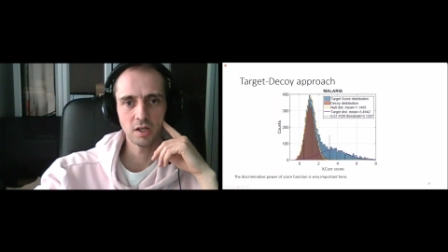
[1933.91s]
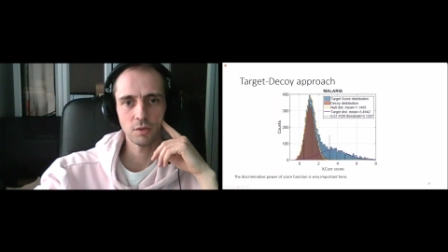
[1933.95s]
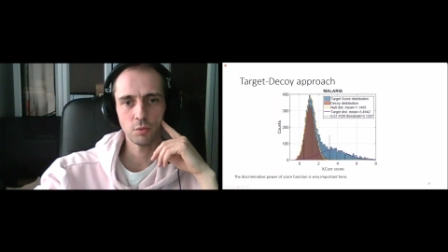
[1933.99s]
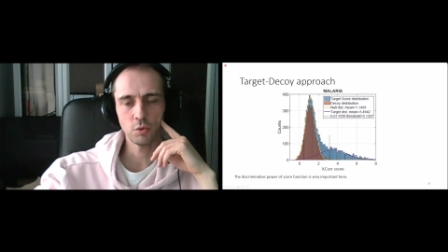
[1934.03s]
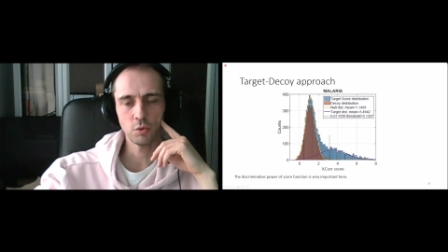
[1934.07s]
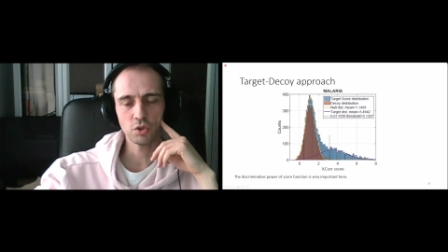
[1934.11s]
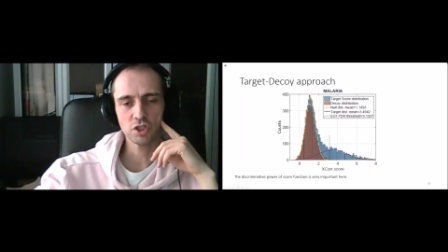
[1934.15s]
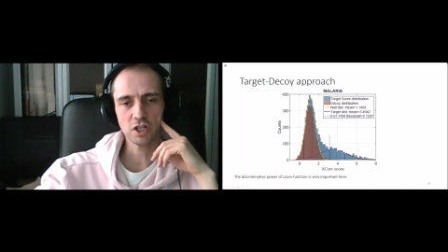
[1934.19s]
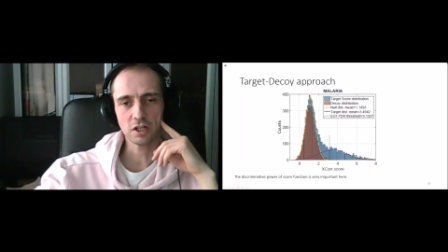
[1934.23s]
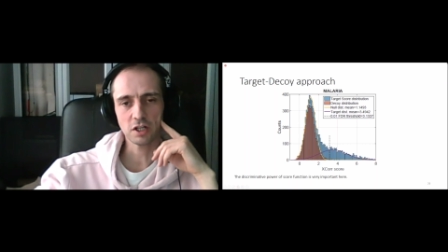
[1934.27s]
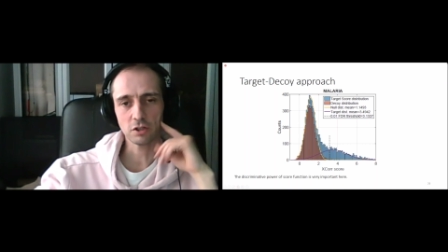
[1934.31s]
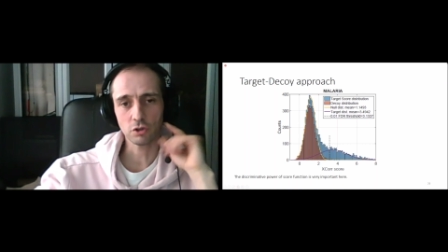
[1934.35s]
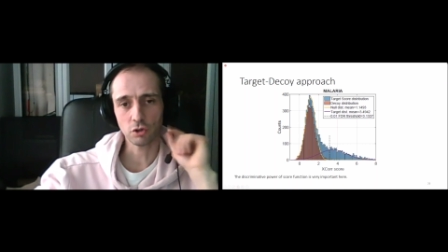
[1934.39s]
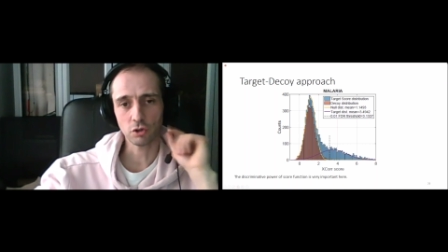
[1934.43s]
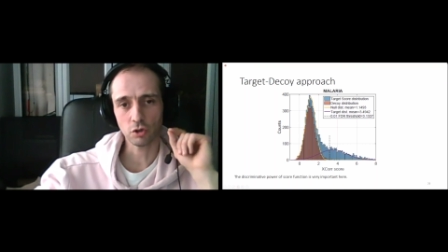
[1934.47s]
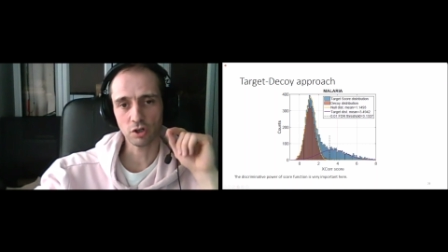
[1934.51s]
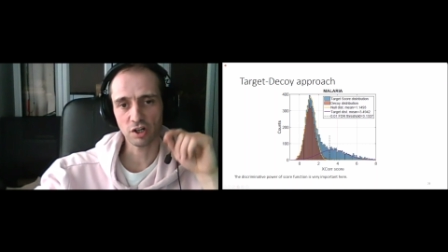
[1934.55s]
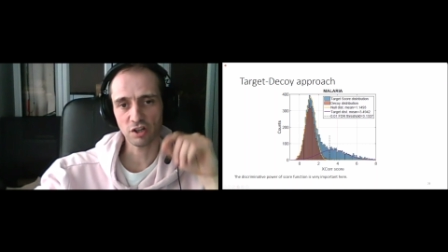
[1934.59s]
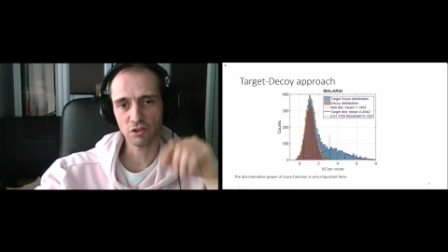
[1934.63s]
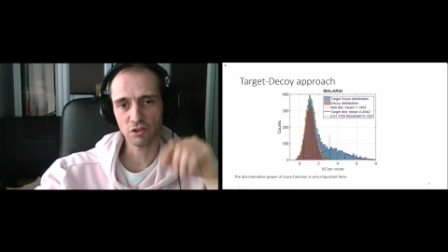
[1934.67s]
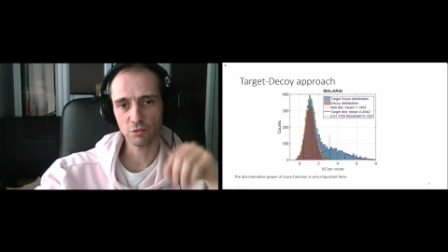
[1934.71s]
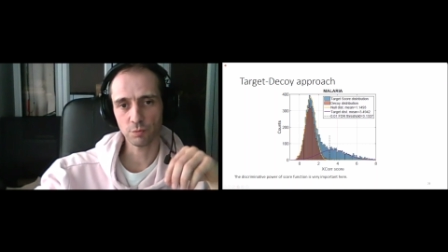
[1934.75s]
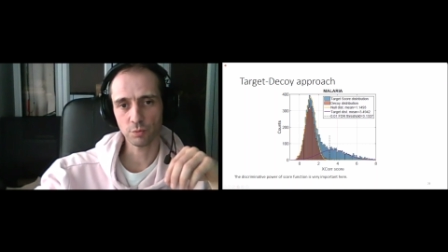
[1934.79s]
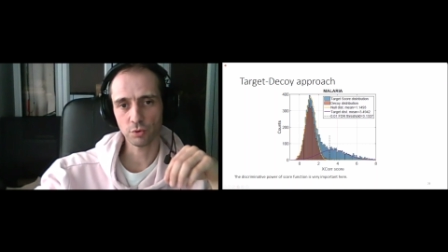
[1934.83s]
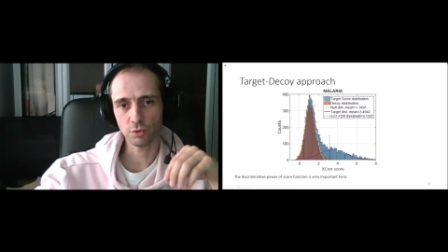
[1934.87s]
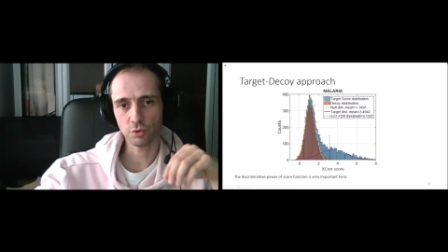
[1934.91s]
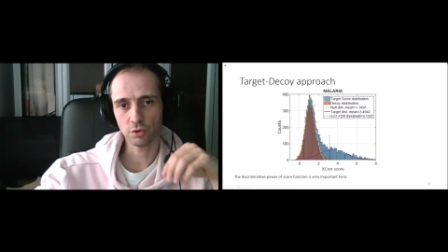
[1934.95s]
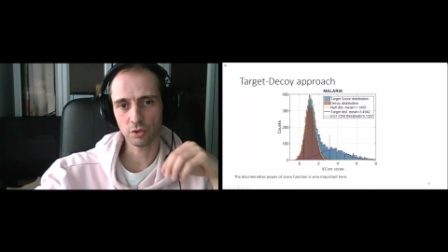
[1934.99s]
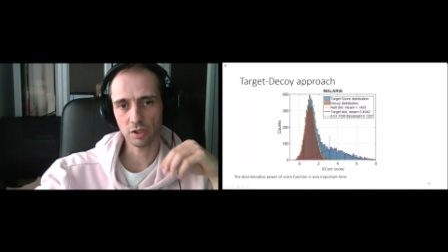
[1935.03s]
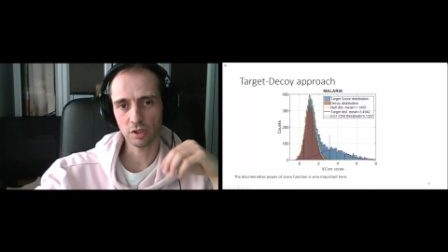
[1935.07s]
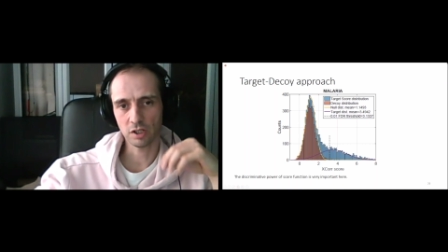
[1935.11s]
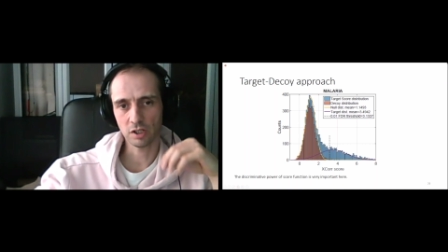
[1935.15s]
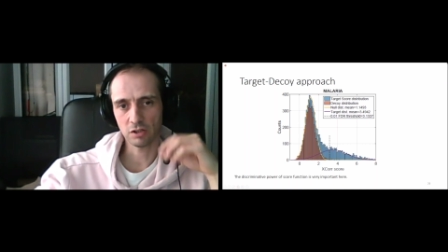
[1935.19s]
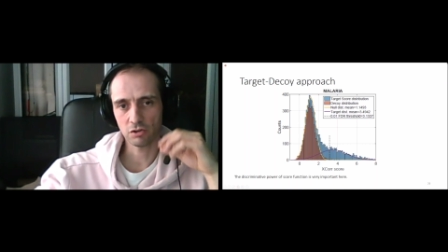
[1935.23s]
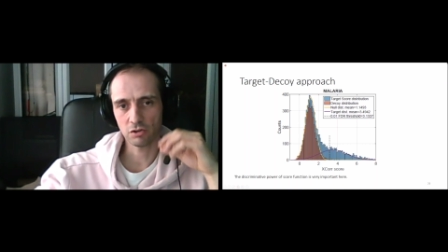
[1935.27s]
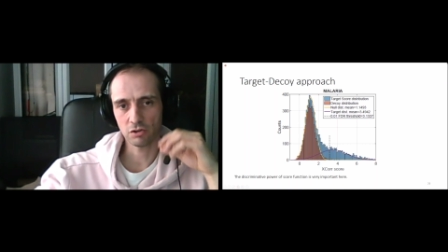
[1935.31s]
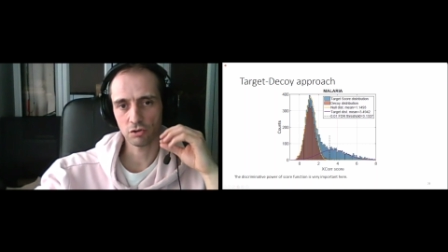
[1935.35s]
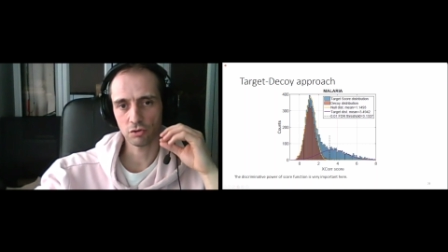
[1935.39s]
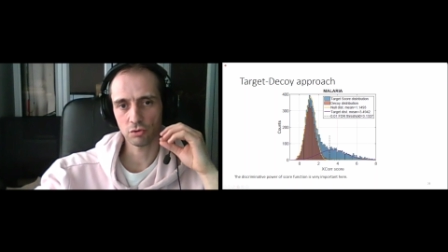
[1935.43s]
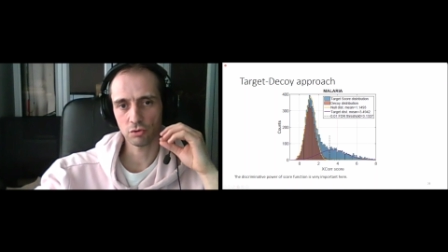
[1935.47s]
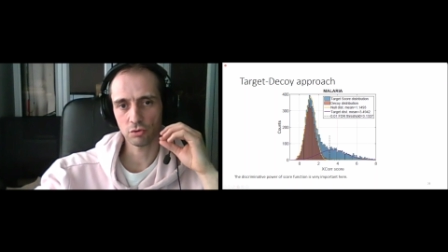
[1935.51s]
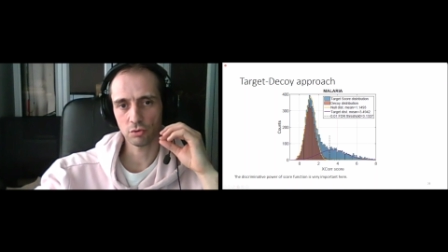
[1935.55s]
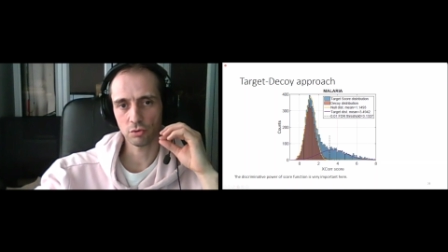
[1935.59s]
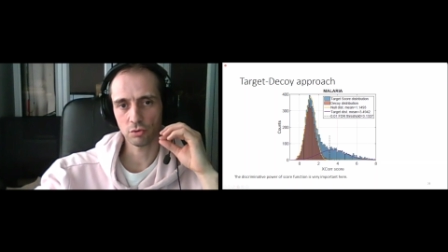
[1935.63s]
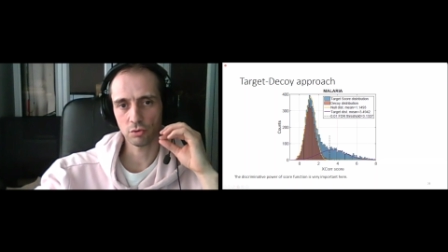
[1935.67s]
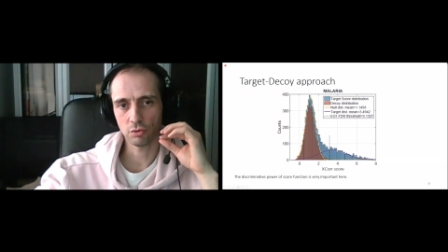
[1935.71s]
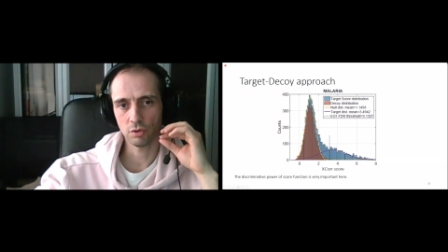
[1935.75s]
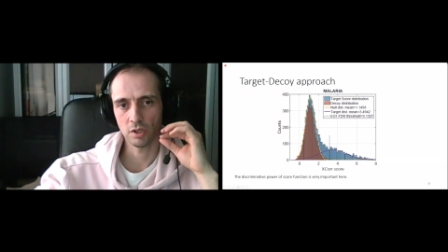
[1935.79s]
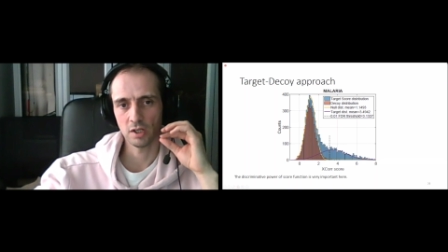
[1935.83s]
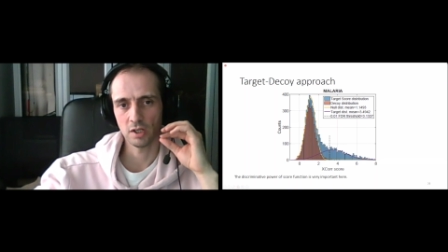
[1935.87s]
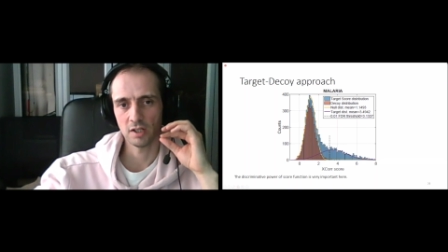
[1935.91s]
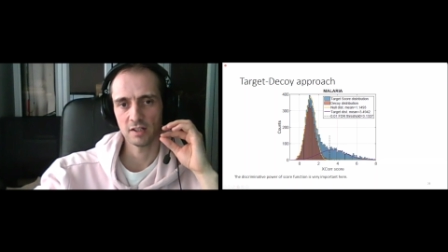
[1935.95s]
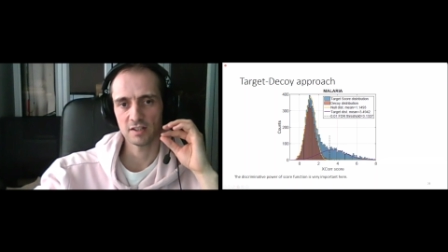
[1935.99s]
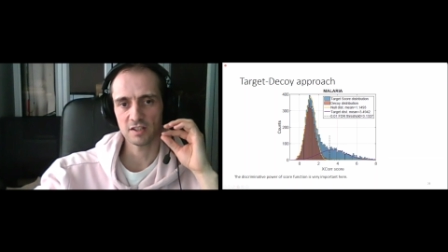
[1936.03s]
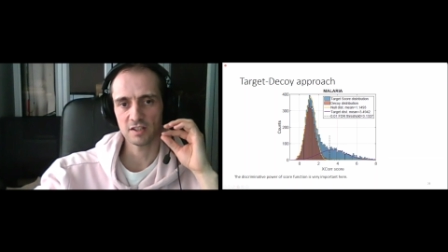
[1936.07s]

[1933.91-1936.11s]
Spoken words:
which are corresponding to